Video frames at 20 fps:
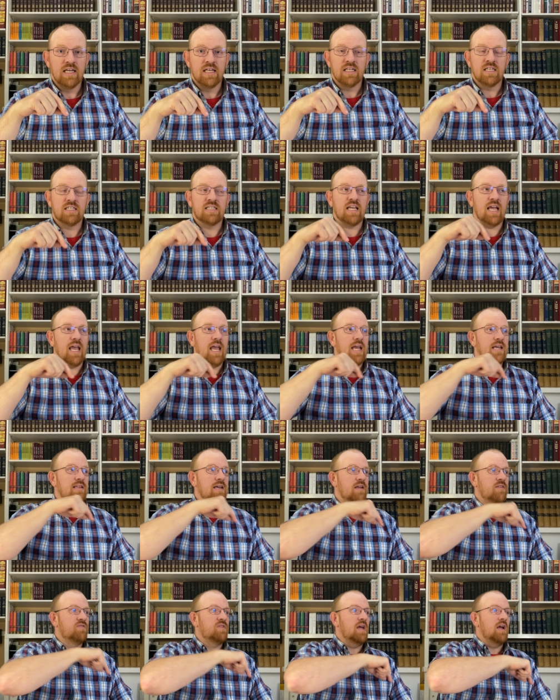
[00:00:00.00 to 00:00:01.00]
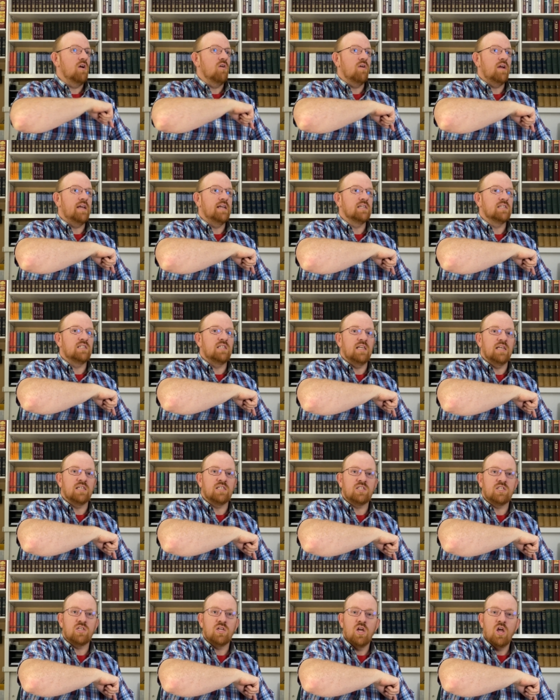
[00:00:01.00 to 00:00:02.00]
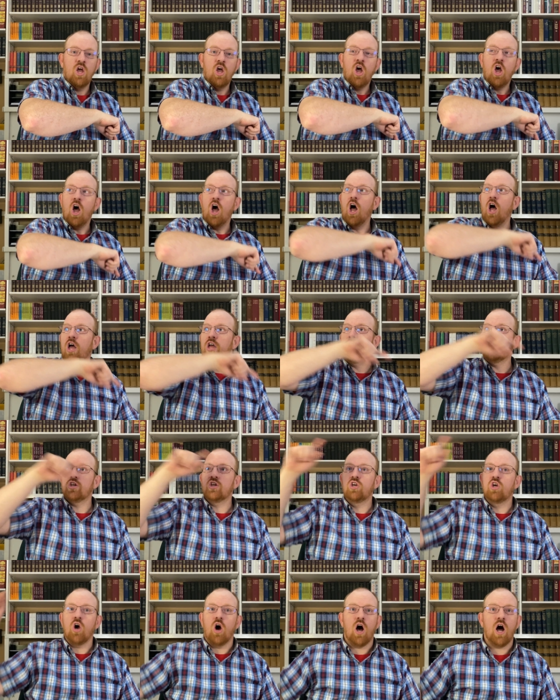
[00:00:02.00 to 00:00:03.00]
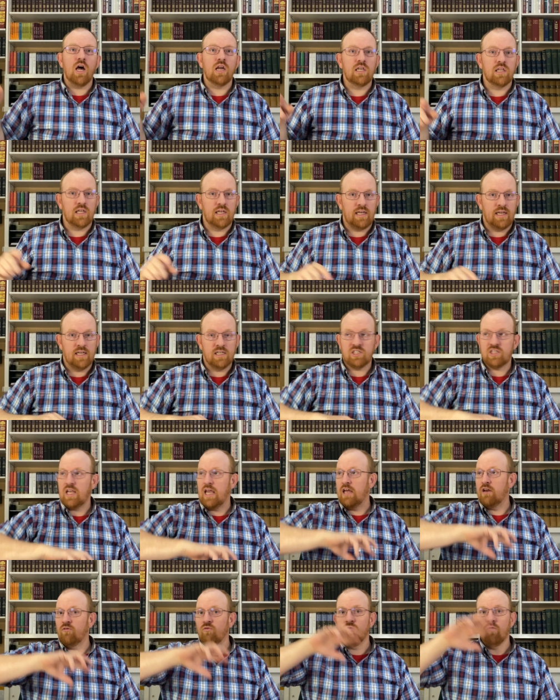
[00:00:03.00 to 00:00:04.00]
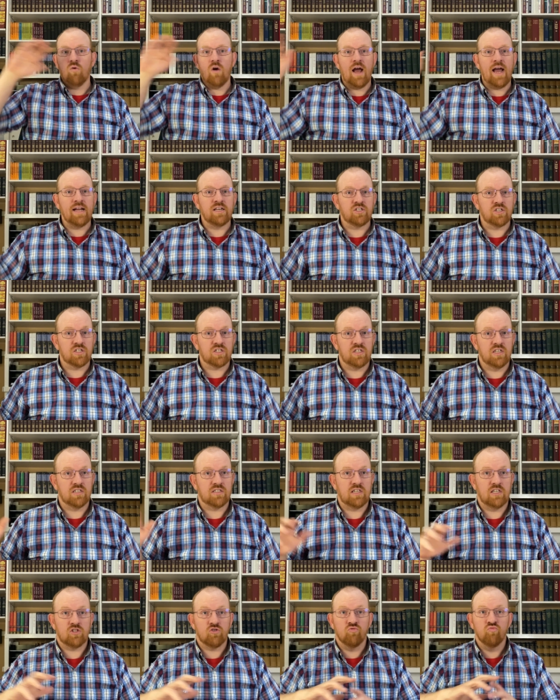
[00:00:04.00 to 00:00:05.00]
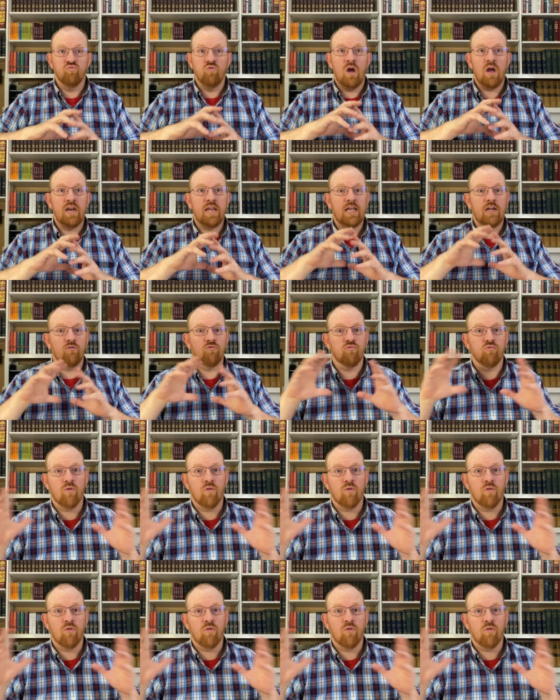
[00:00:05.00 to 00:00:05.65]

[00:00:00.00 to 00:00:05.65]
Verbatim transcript: saying that there is this ungodliness and righteousness that's running